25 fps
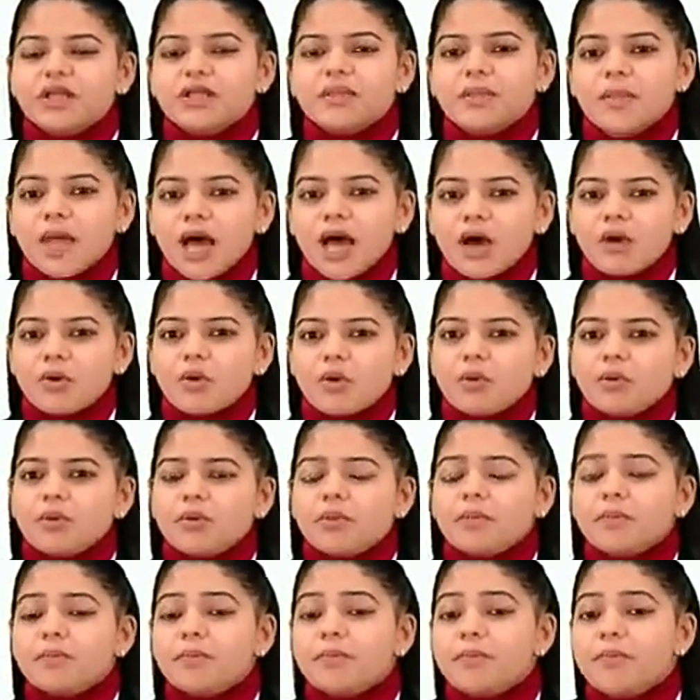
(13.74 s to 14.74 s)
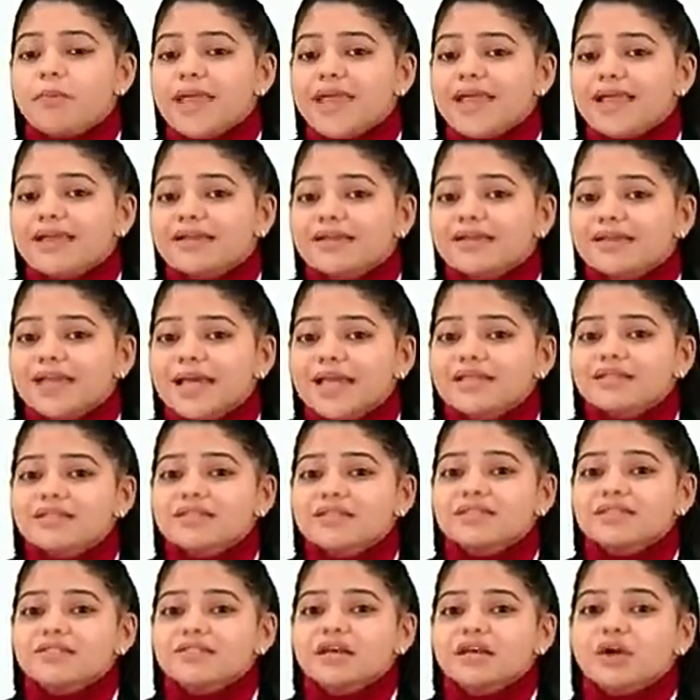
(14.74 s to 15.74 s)
Now
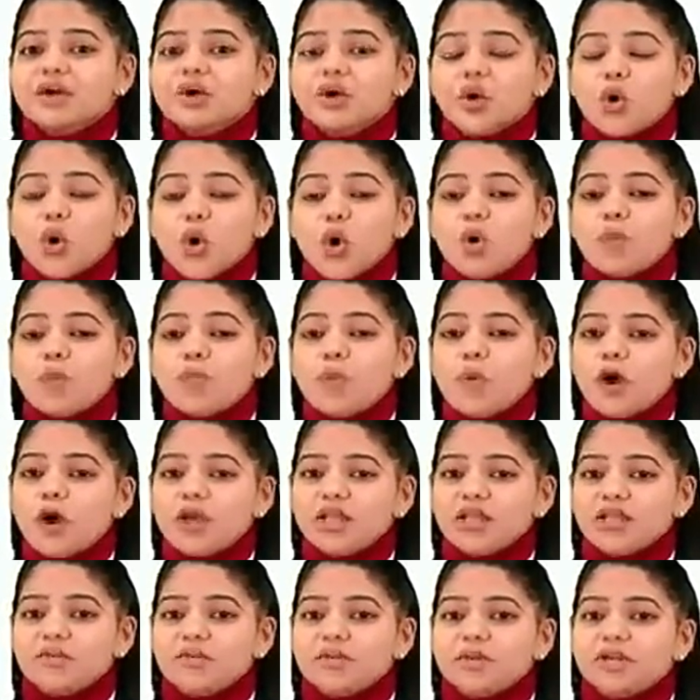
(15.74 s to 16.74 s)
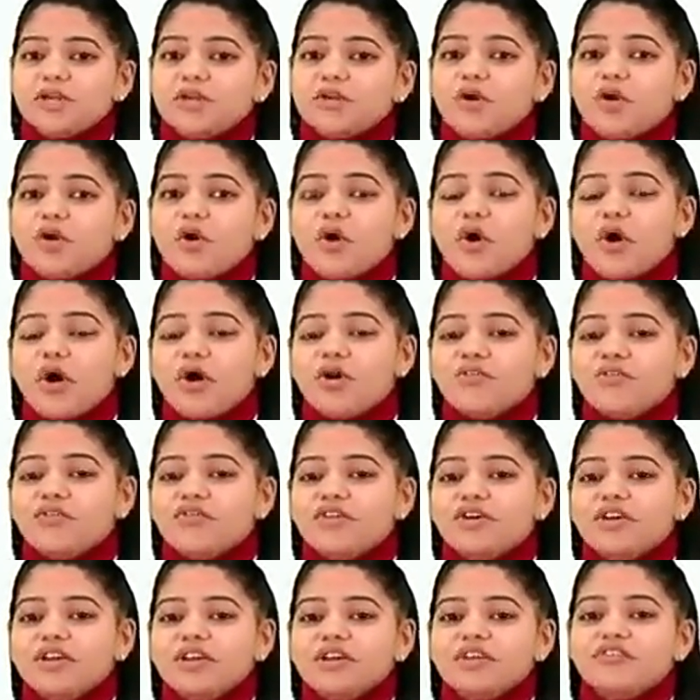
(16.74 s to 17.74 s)
bakelite is a copolymer of
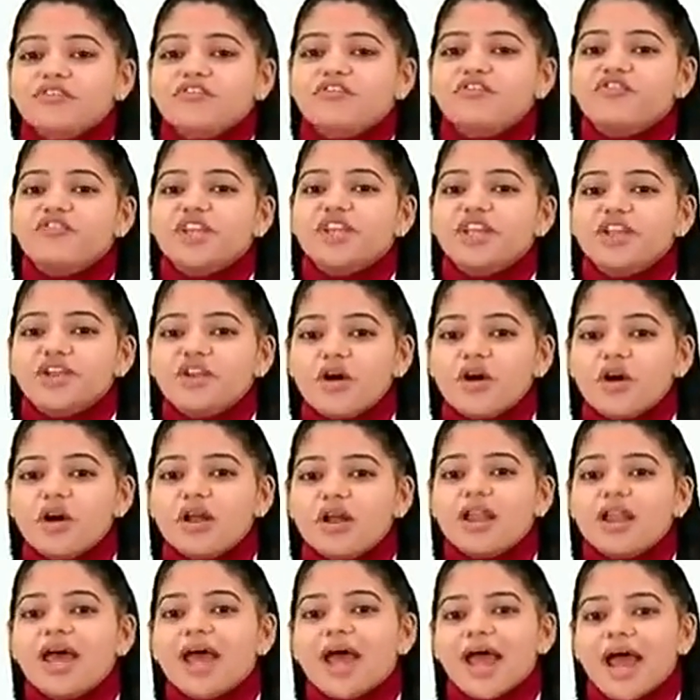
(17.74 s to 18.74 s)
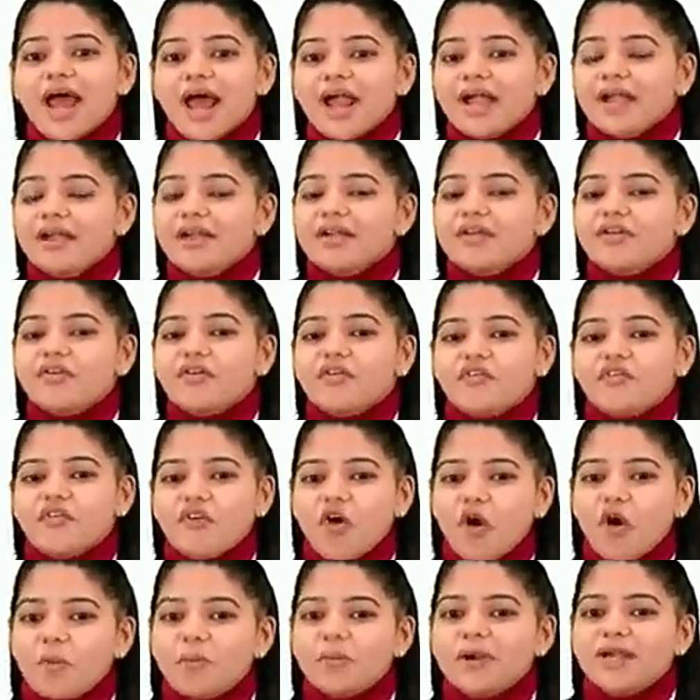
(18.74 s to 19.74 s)
phenol and
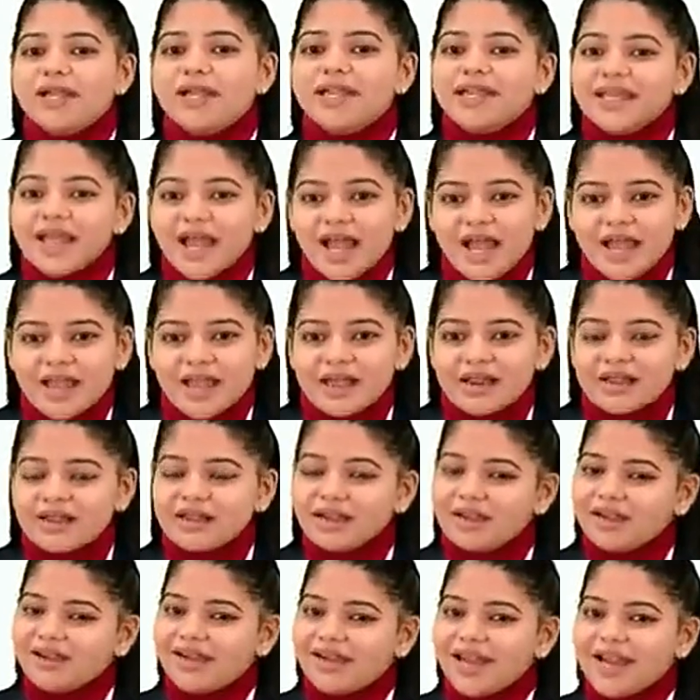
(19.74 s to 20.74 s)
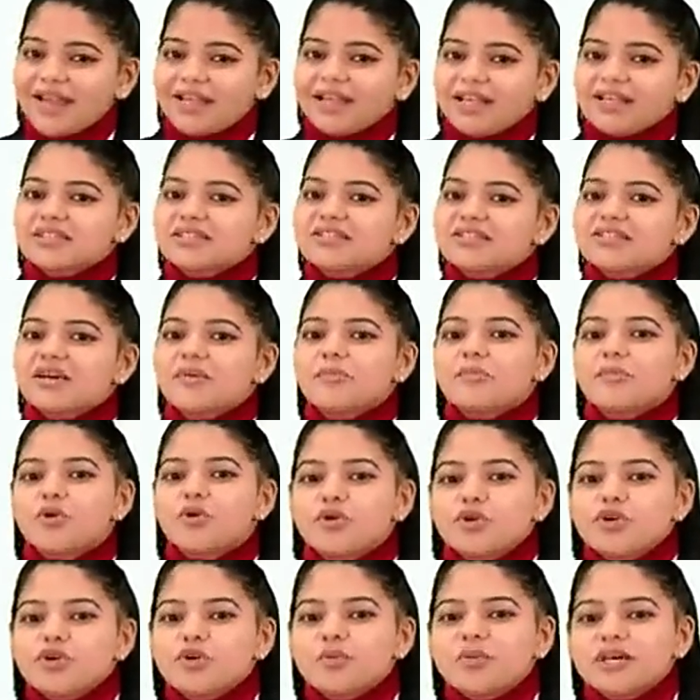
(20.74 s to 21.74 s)
formaldehyde. That is, the
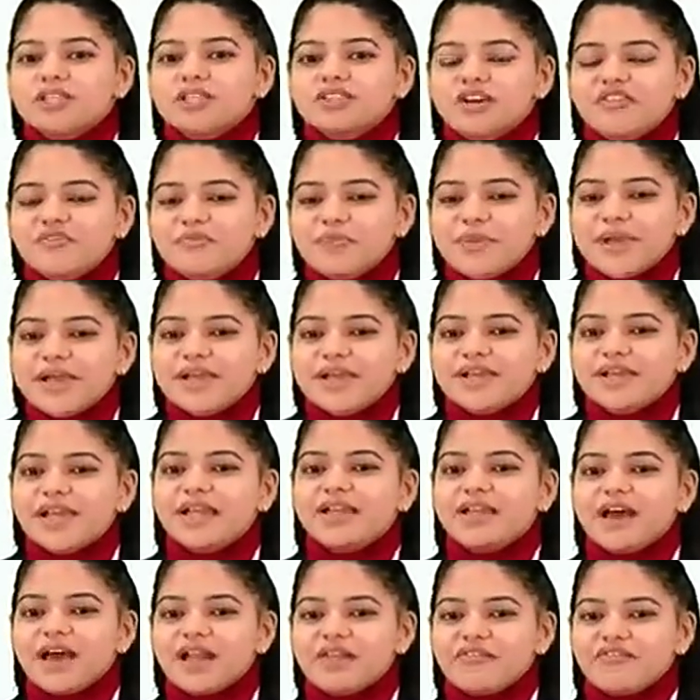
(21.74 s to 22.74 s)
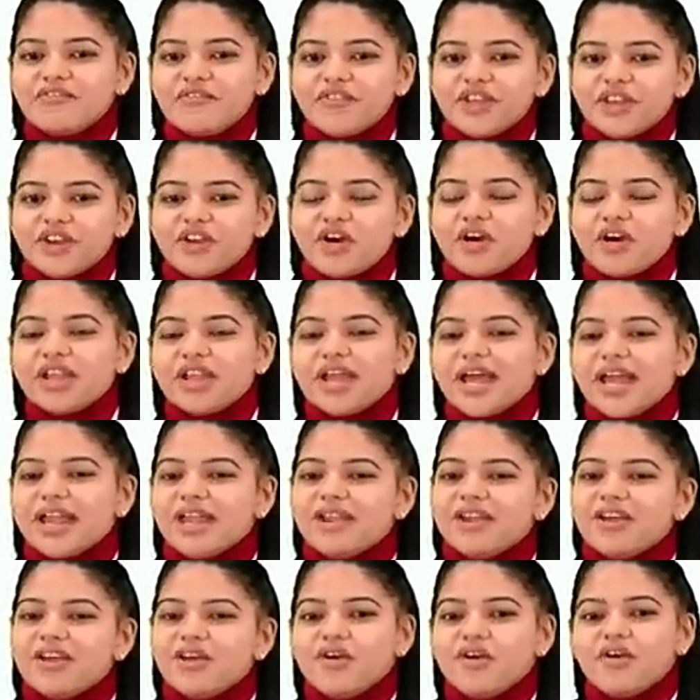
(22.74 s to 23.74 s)
monomers of bakelite are phenol
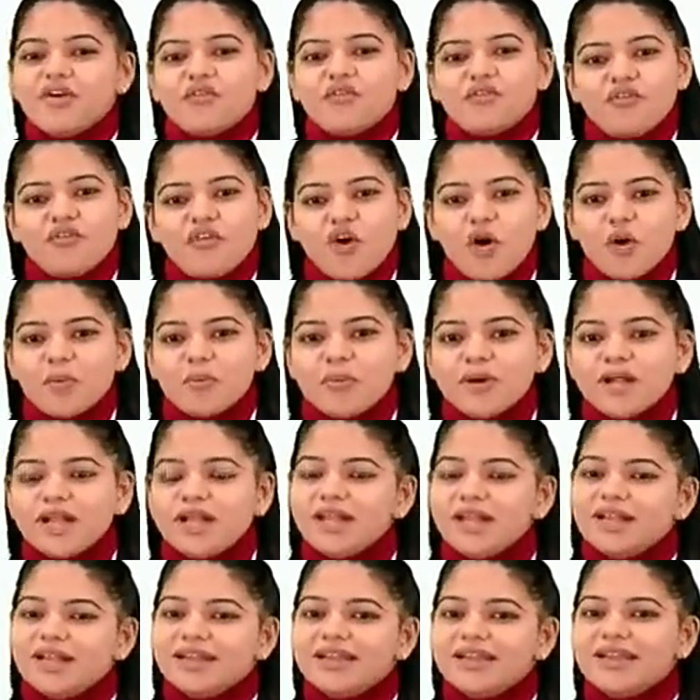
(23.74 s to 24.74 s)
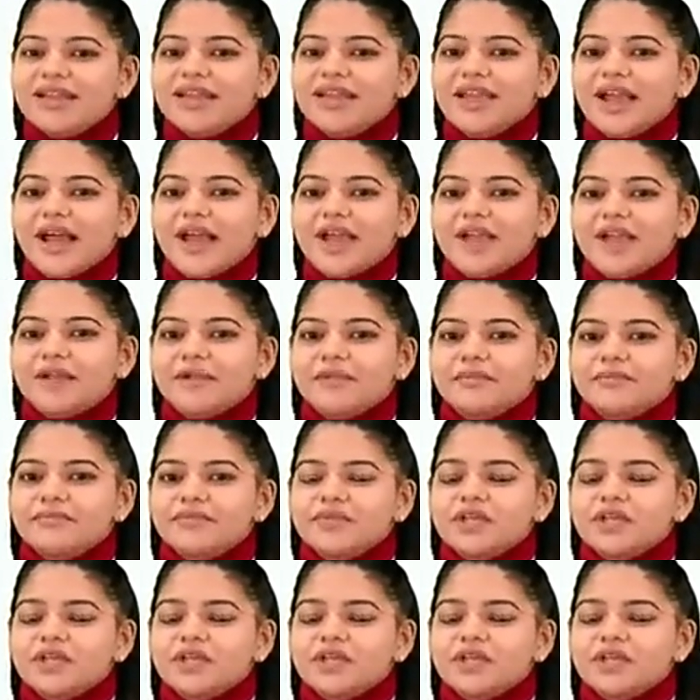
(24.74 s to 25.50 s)
and formaldehyde.